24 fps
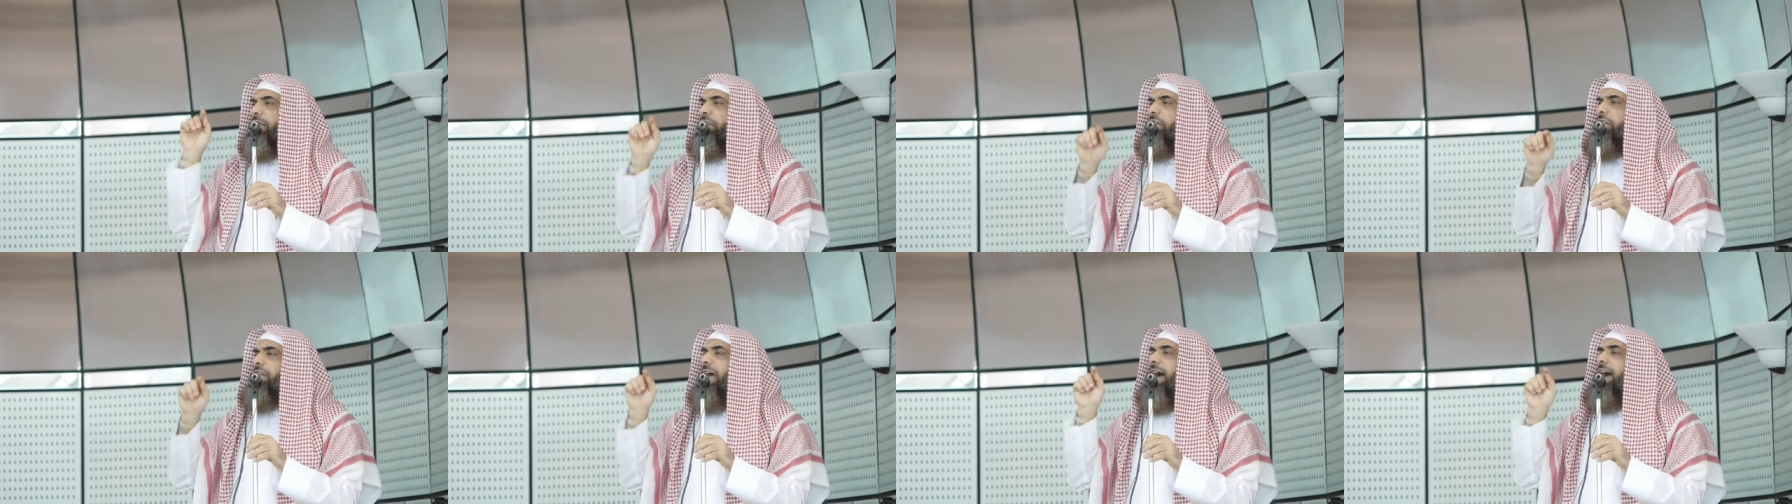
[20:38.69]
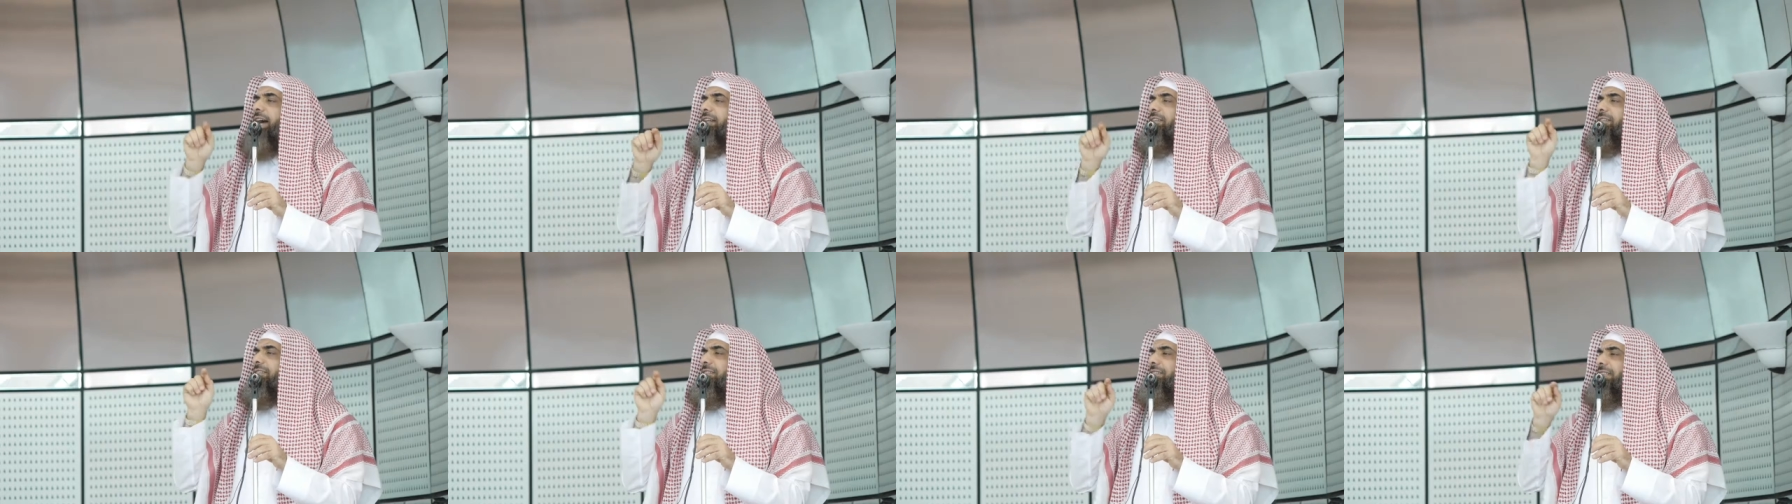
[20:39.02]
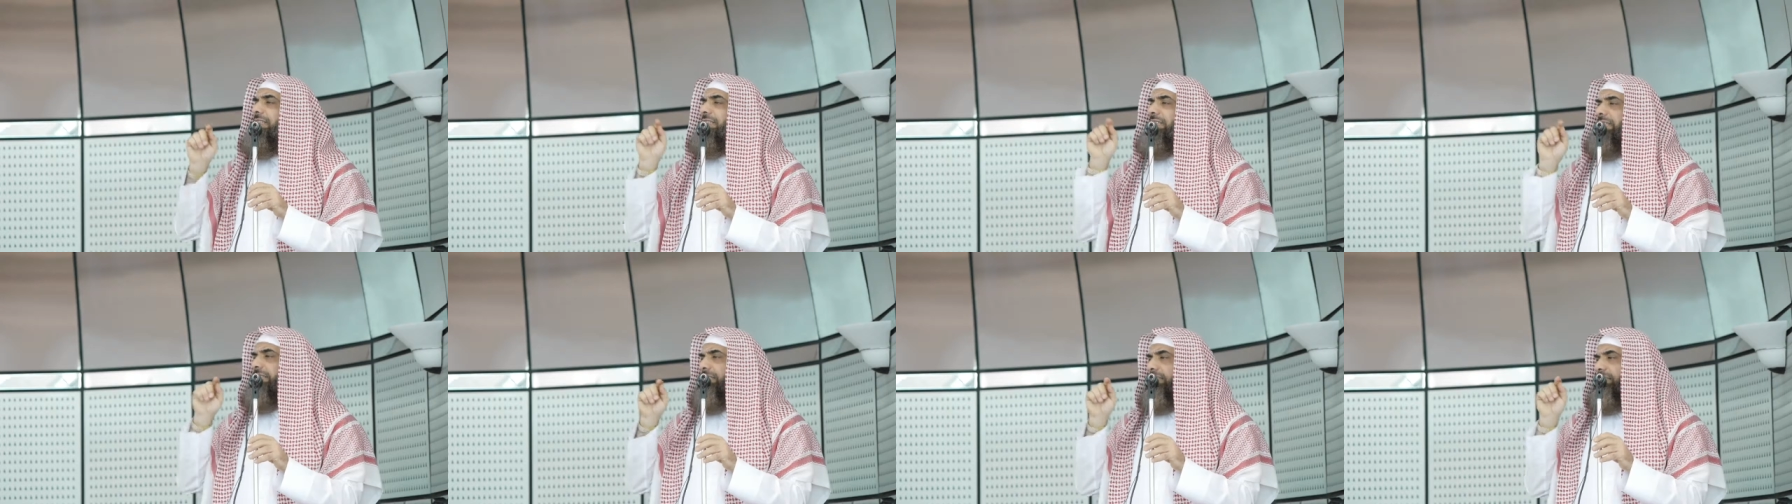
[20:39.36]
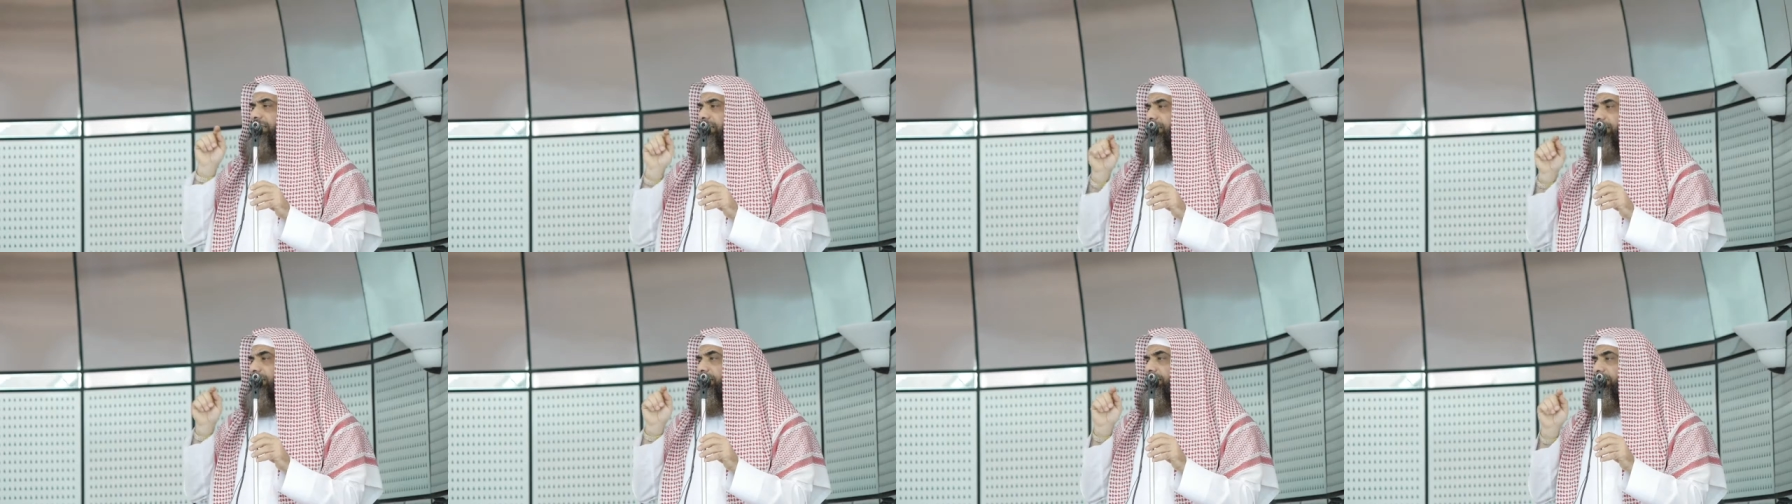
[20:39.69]
That
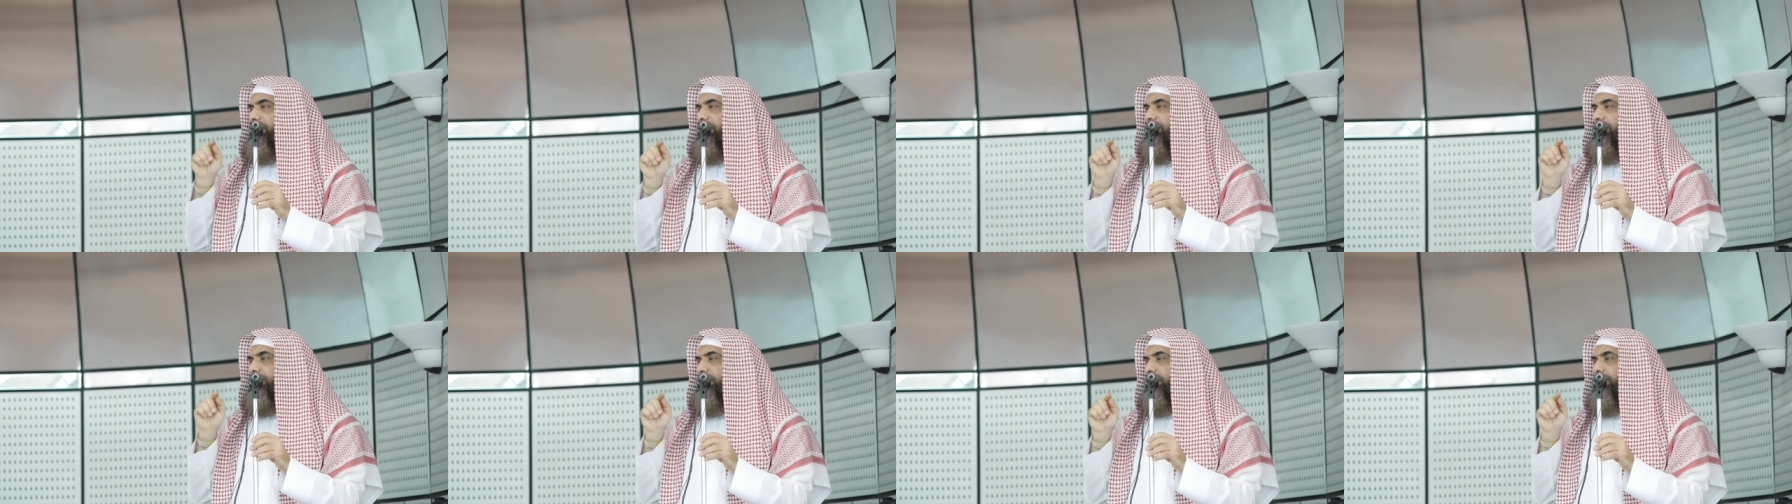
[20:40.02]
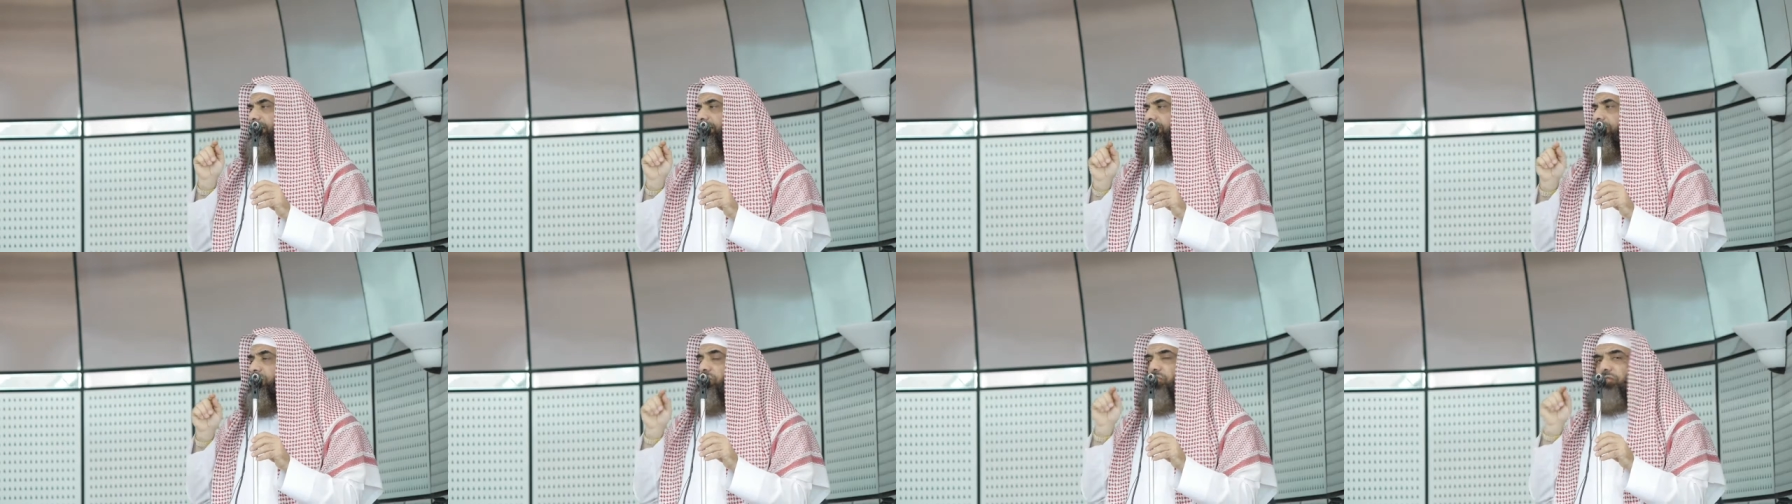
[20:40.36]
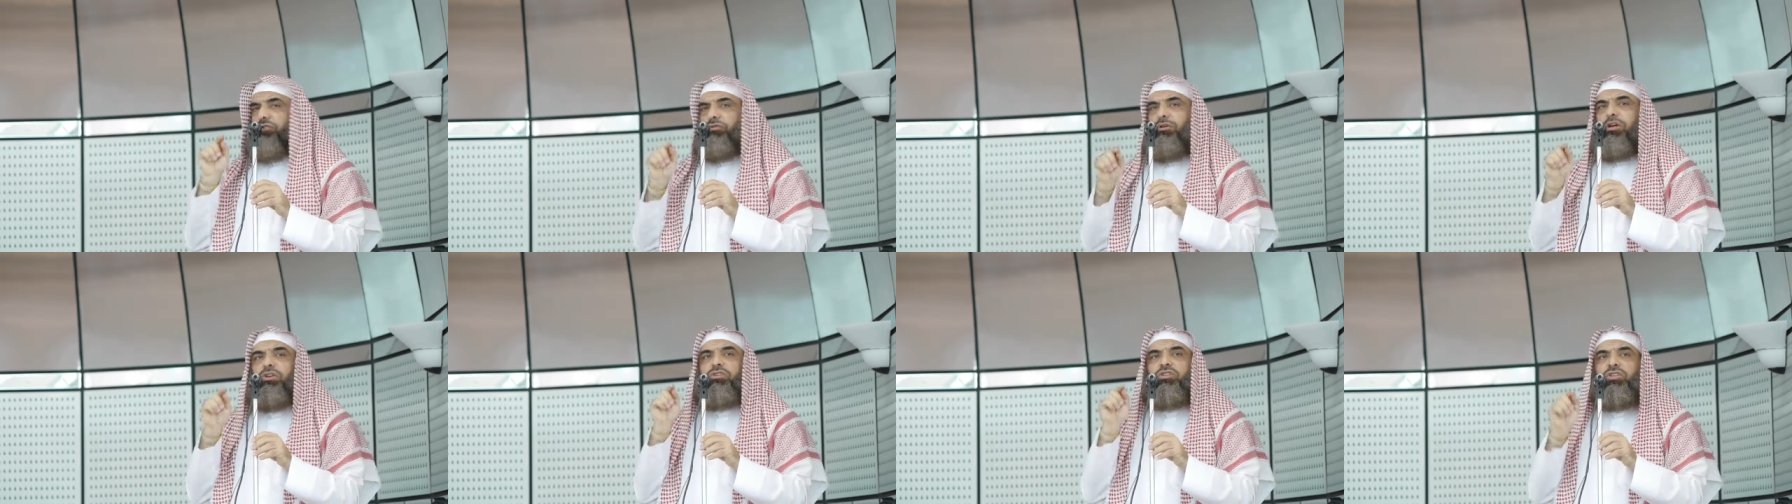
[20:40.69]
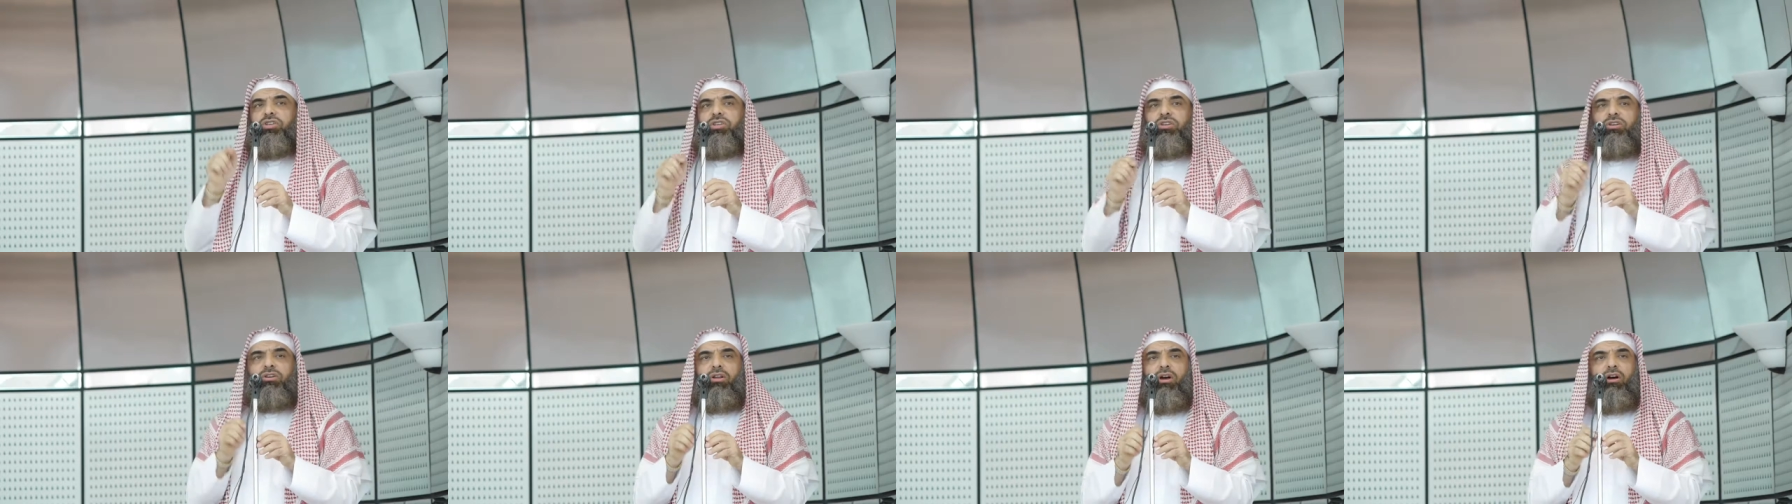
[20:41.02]

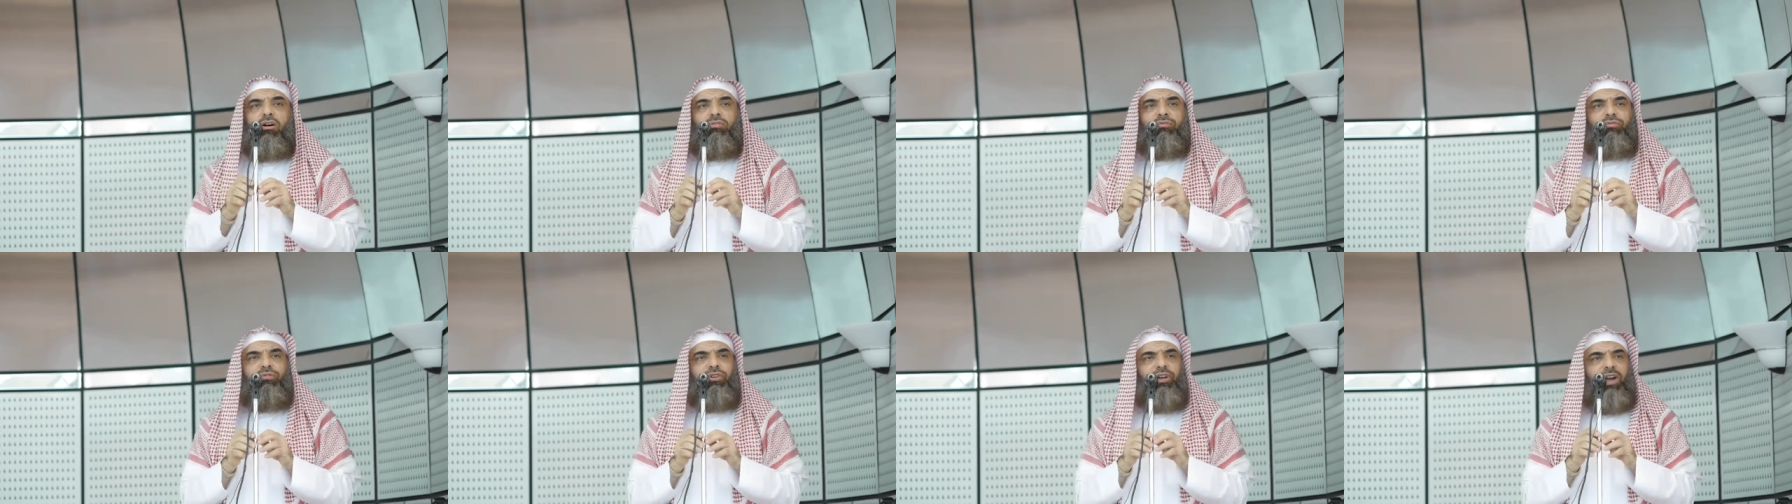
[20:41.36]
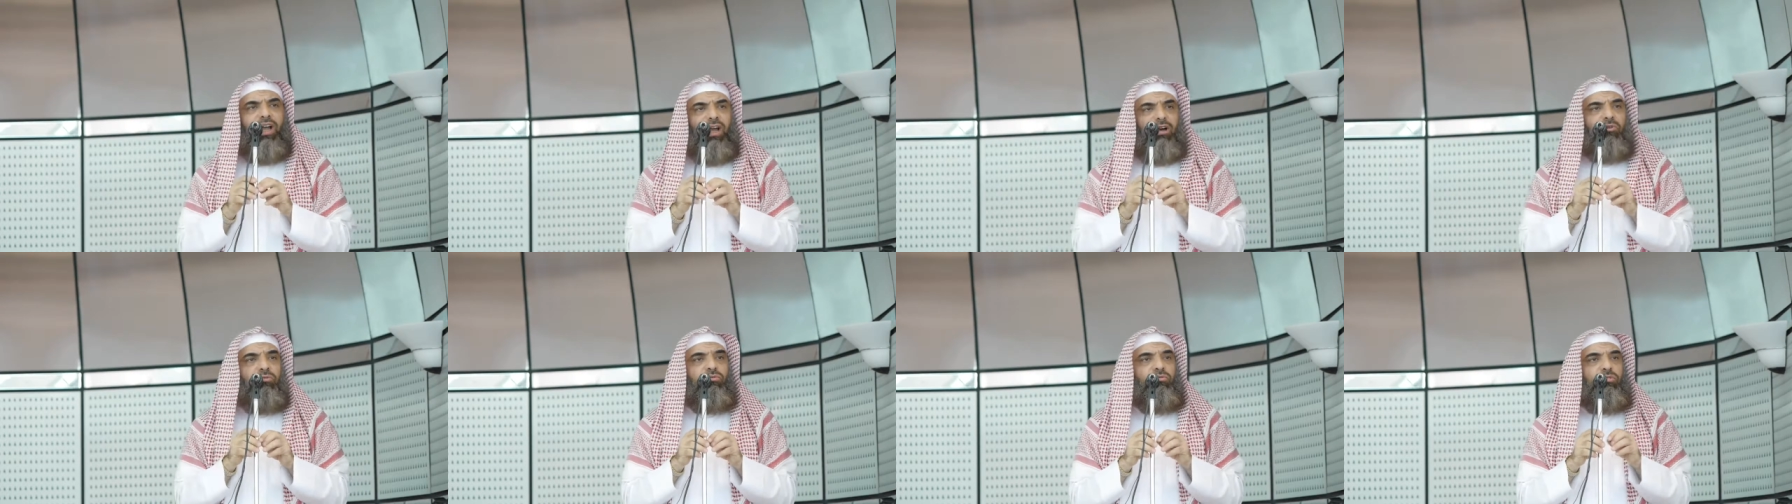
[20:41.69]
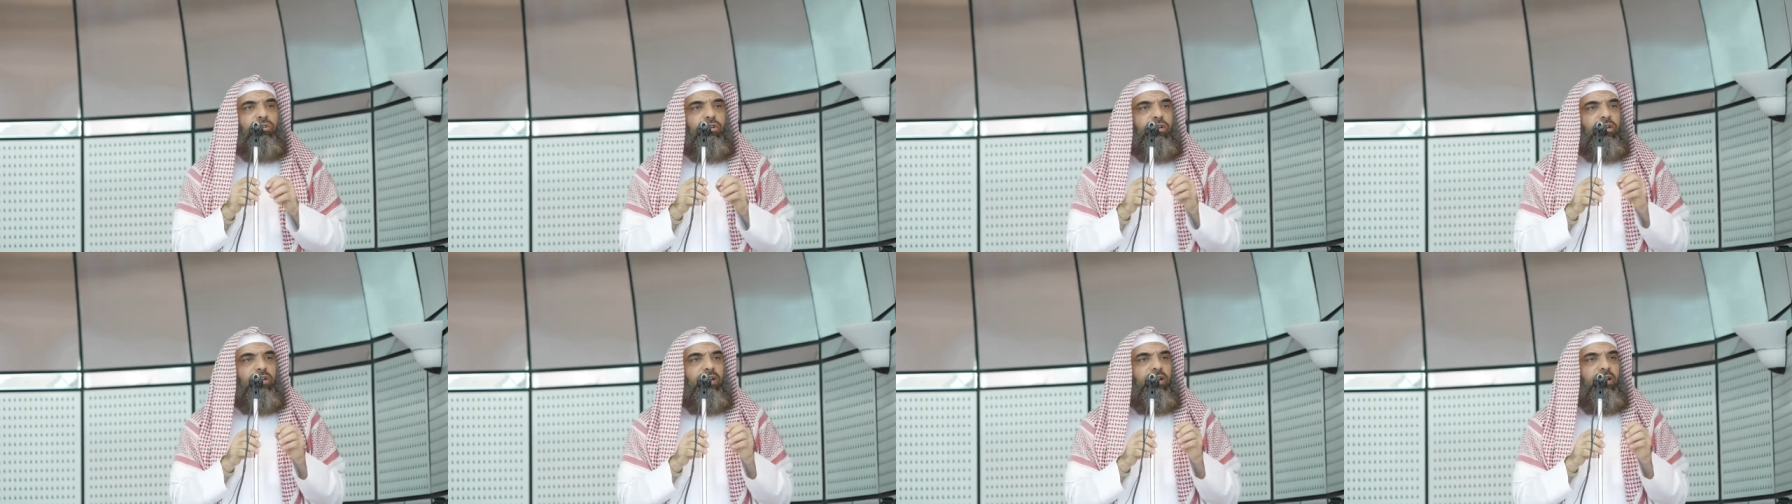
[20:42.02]
destruction of Fir'aun